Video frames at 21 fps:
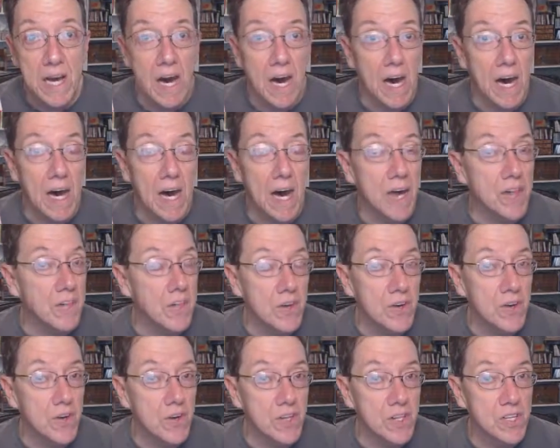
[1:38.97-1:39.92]
Uh, I
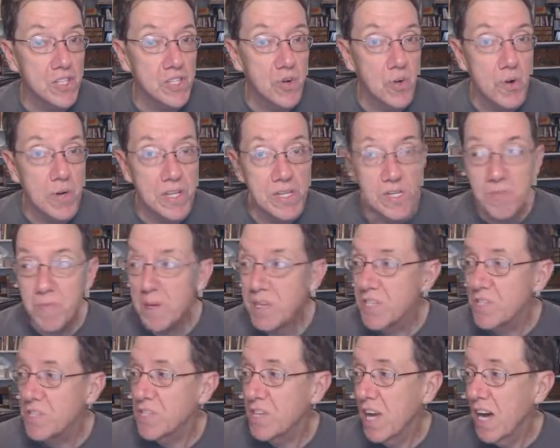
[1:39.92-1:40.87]
think you'll enjoy it as
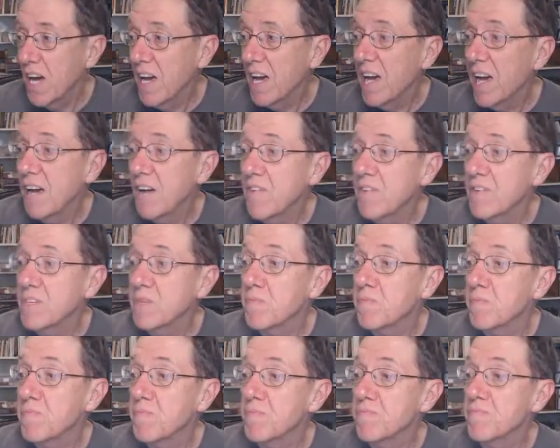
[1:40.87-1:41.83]
much as I have. It's,
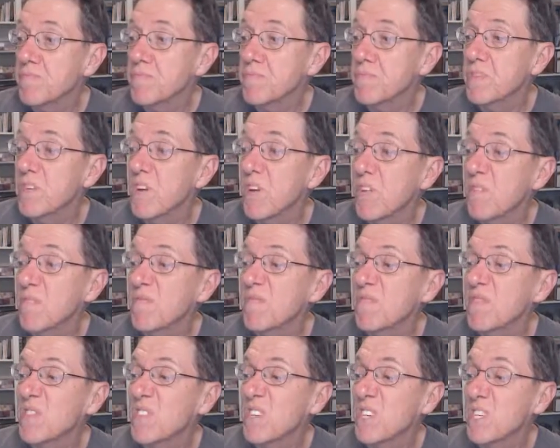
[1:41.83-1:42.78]
you know,
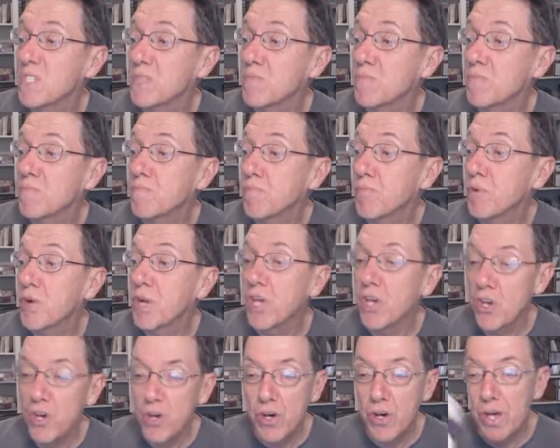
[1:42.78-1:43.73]
it's pretty
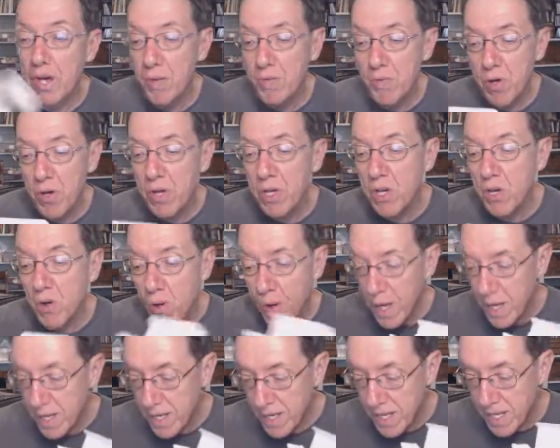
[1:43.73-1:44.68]
good. I'm going to go
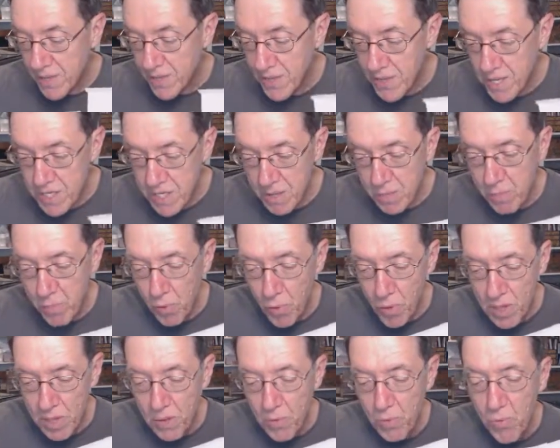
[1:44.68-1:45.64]
ahead and get these in
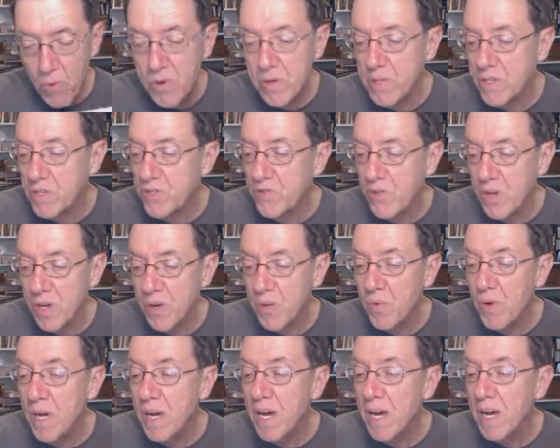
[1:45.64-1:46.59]
boiling water straight
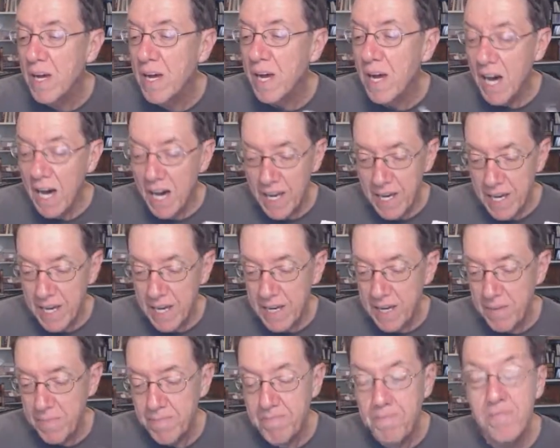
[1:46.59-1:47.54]
away. I
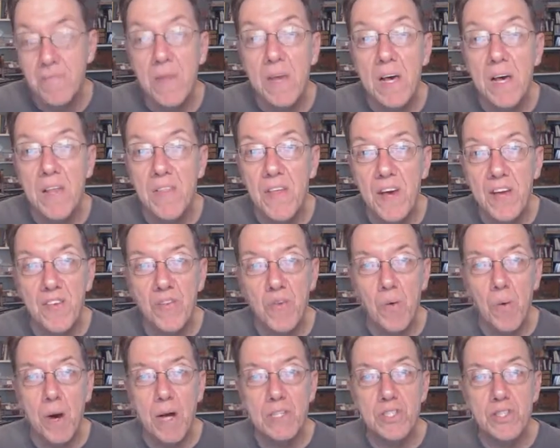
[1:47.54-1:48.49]
like them. Thanks
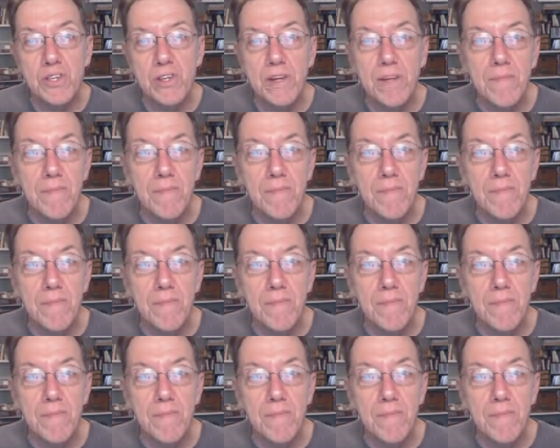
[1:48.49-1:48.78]
for watching.